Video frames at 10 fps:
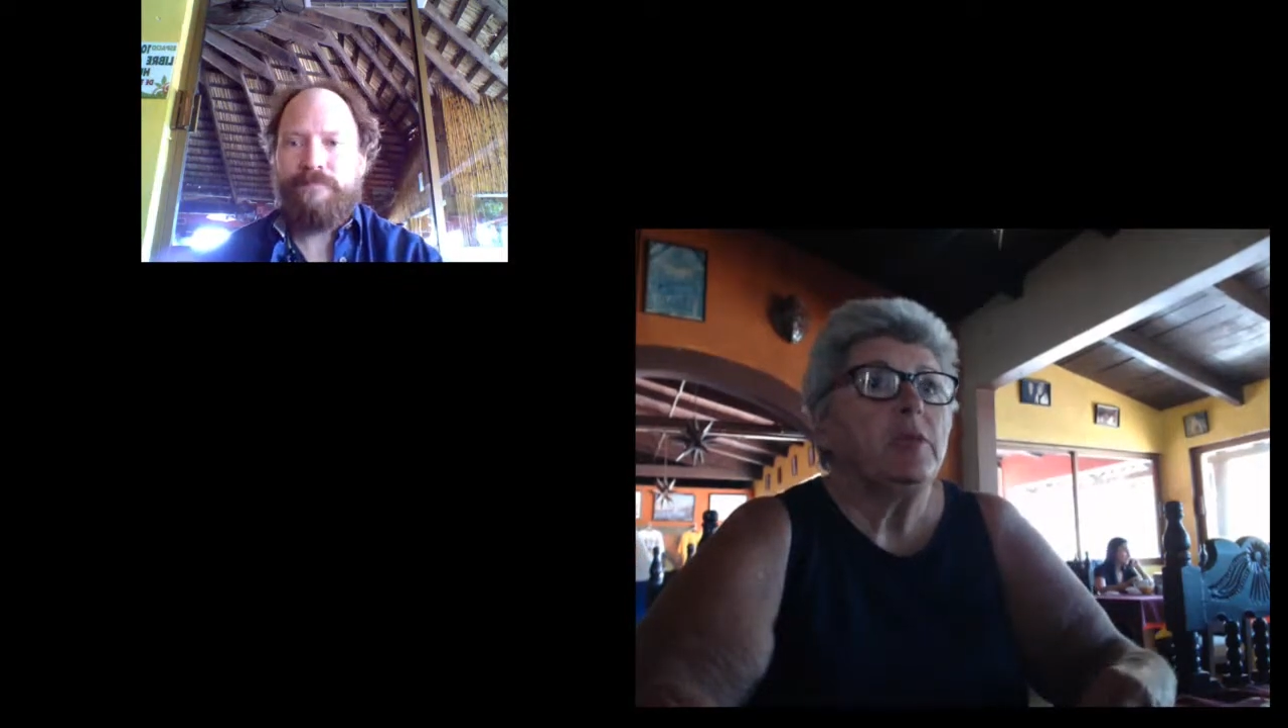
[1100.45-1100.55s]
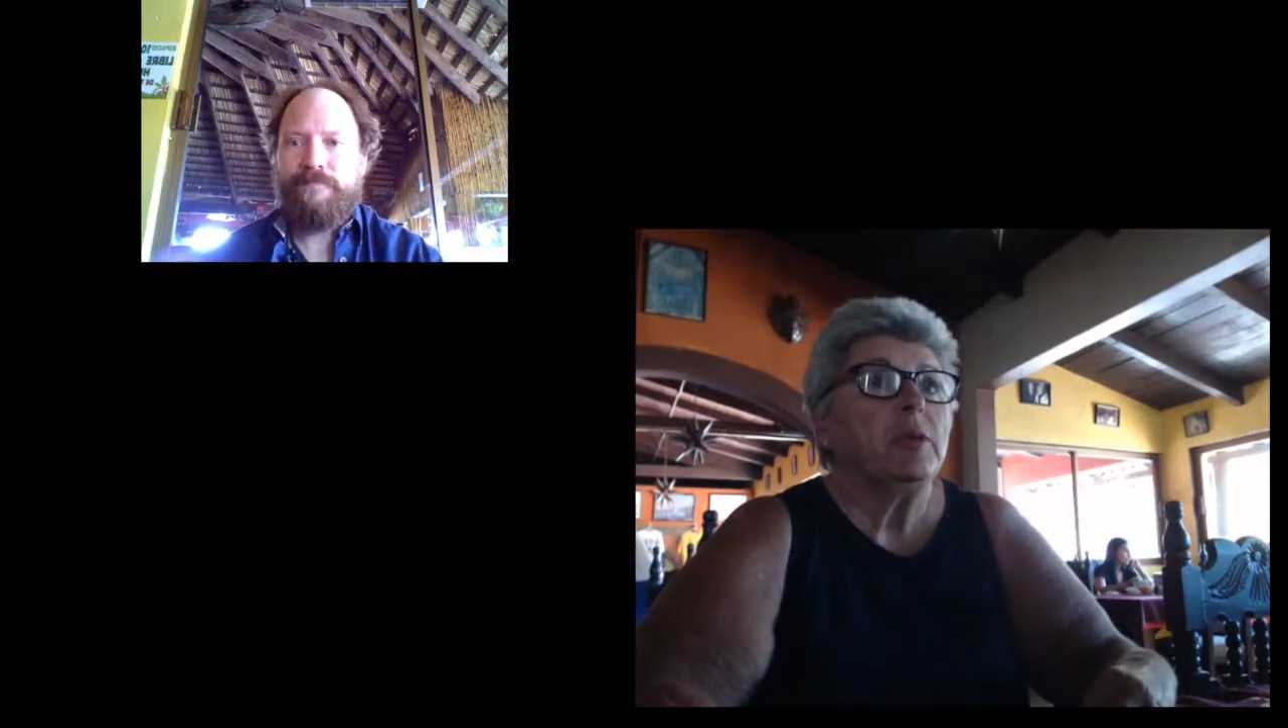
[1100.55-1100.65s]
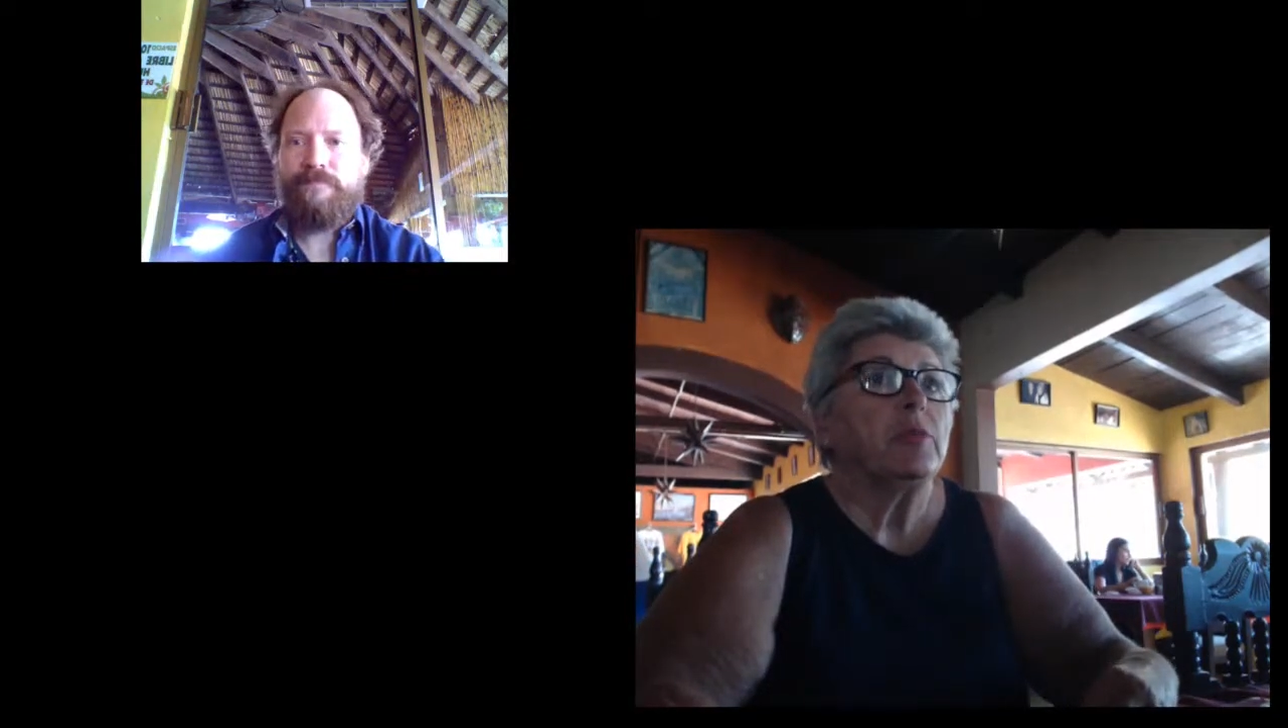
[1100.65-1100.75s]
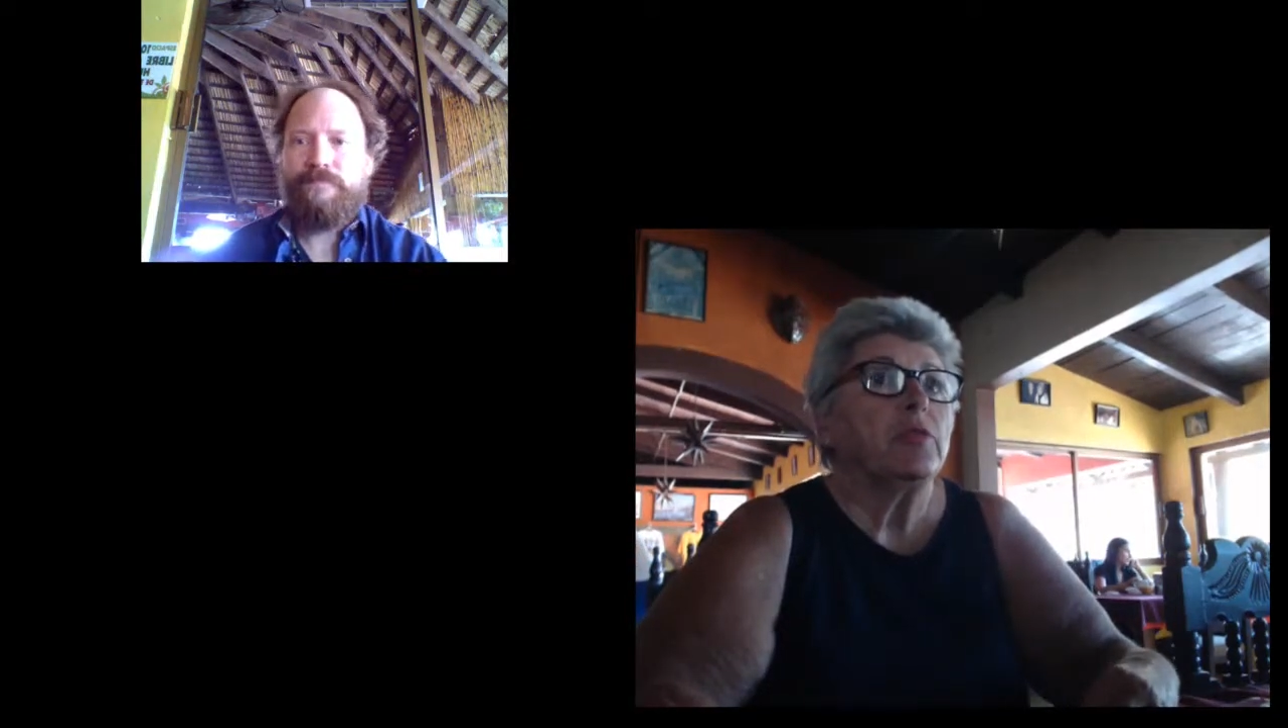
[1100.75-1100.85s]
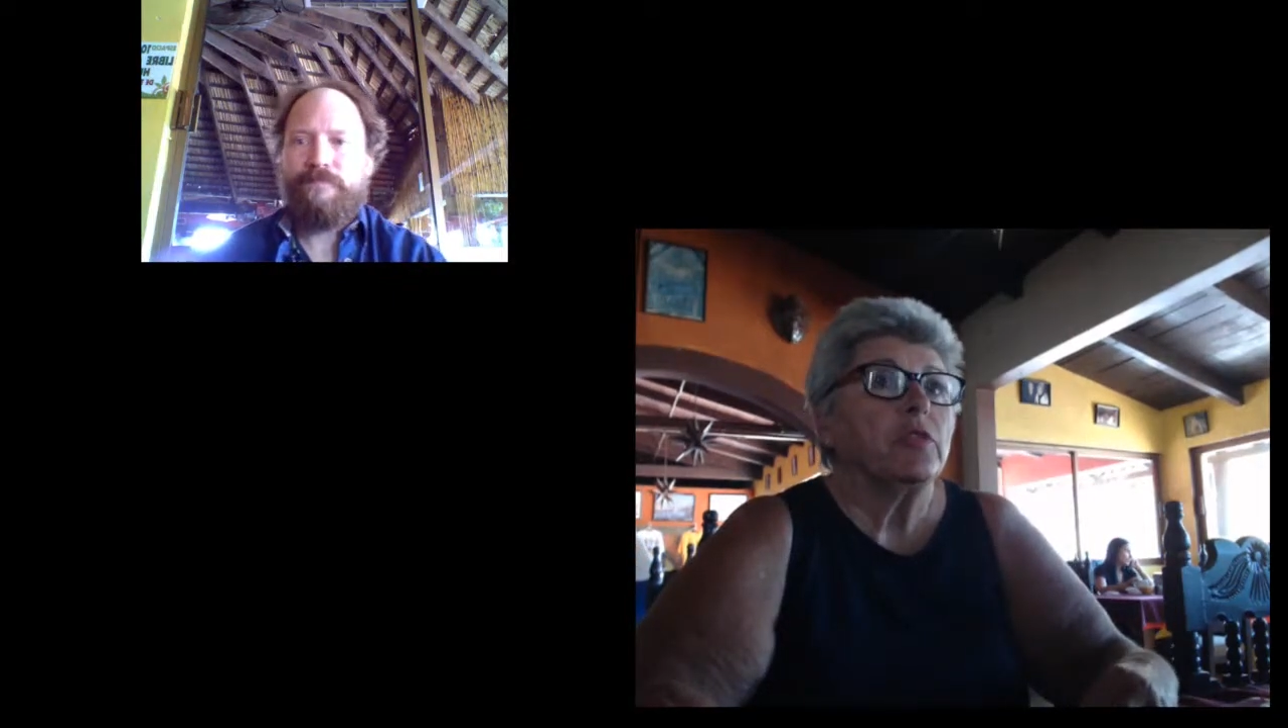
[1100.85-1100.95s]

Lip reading: people's